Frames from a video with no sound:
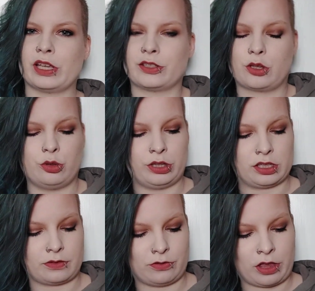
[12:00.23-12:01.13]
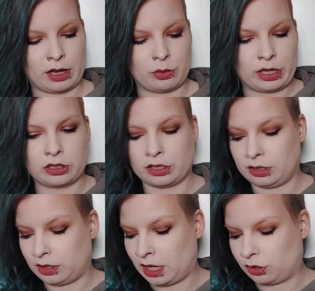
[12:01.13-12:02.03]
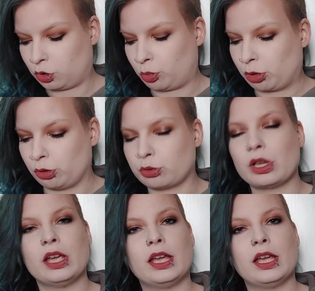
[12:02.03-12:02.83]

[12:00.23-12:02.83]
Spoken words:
excuses for that one because they are super close.